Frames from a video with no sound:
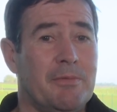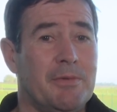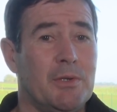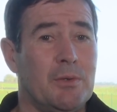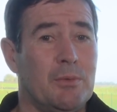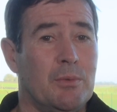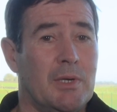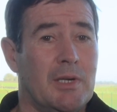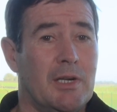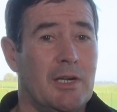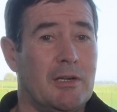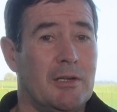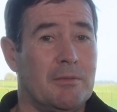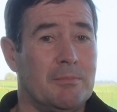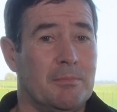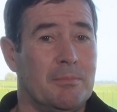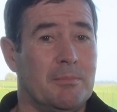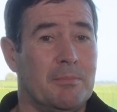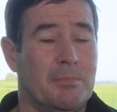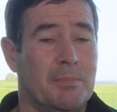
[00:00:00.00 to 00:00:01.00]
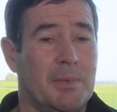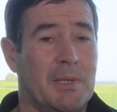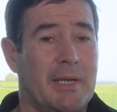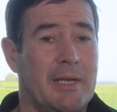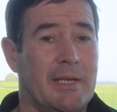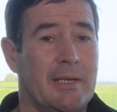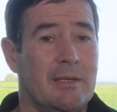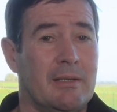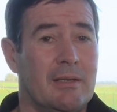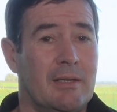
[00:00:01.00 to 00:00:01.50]
few uh,
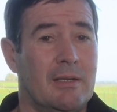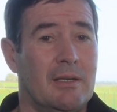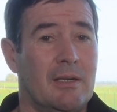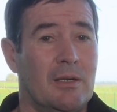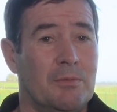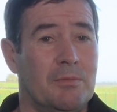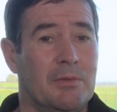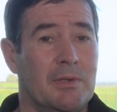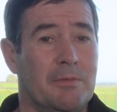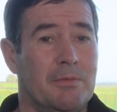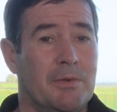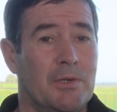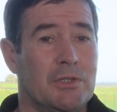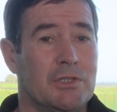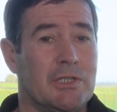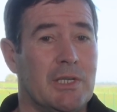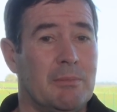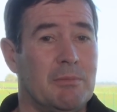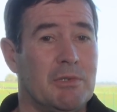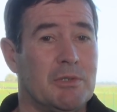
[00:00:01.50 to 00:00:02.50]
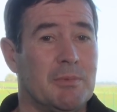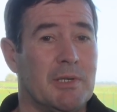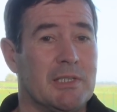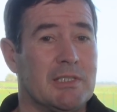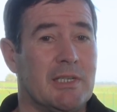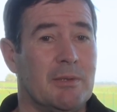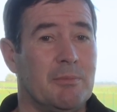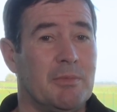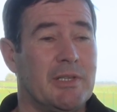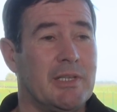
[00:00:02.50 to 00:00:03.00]
playing. Uh, hopefully, first team is
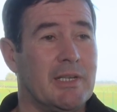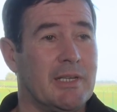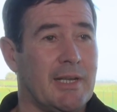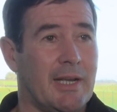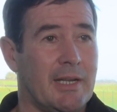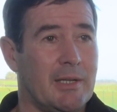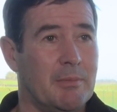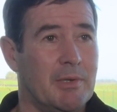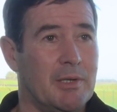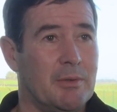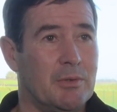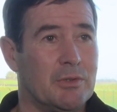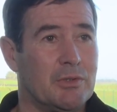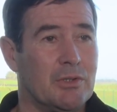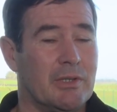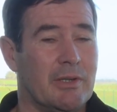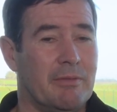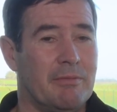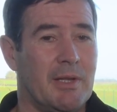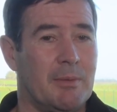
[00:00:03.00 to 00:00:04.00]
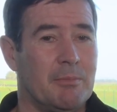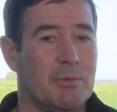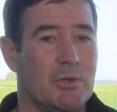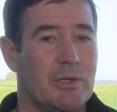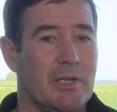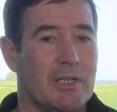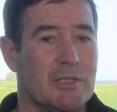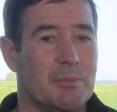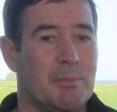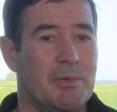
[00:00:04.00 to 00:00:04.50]
mixed in with the academy, which will give them good
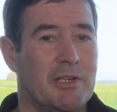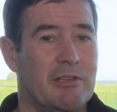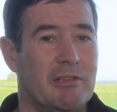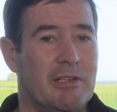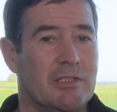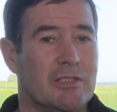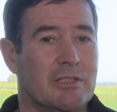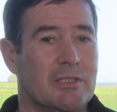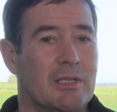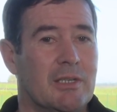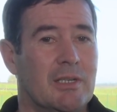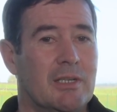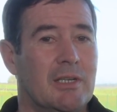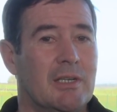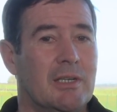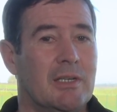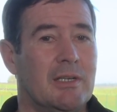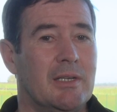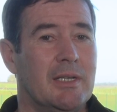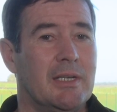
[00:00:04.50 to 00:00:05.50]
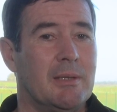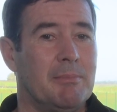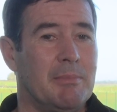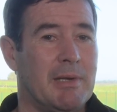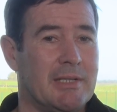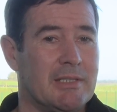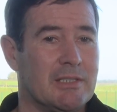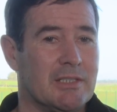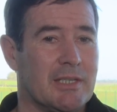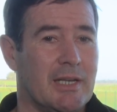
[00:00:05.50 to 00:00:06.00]
experience uh, in a
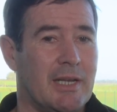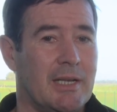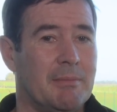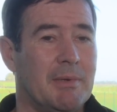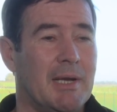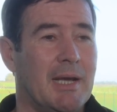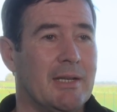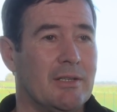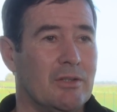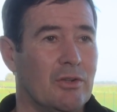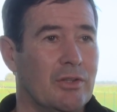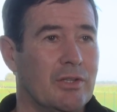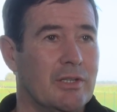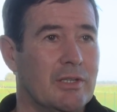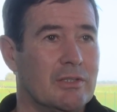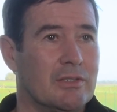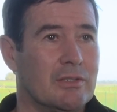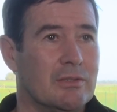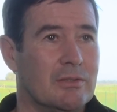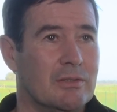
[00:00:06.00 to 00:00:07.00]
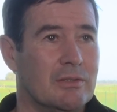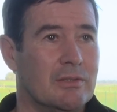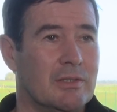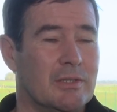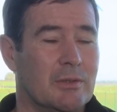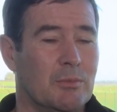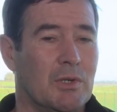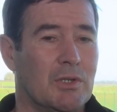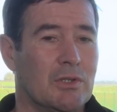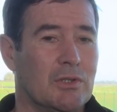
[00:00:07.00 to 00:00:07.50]
men's game and on the
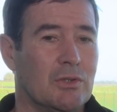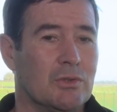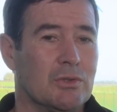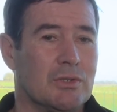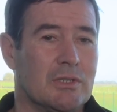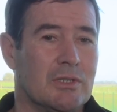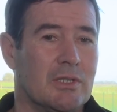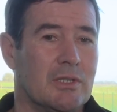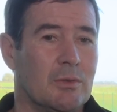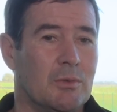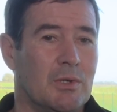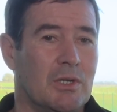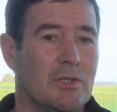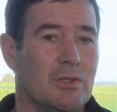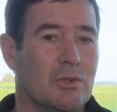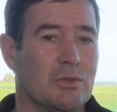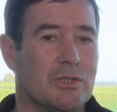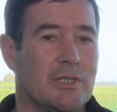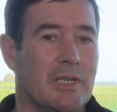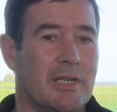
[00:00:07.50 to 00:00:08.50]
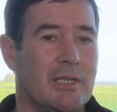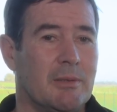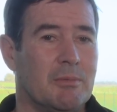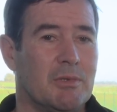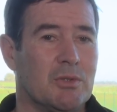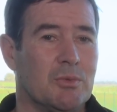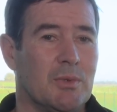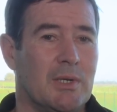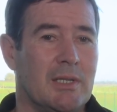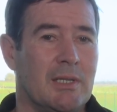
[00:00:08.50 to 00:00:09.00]
the one course at the One Call Stadium
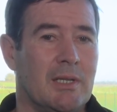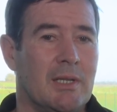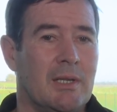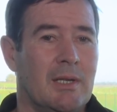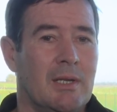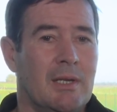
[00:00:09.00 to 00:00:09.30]
as well.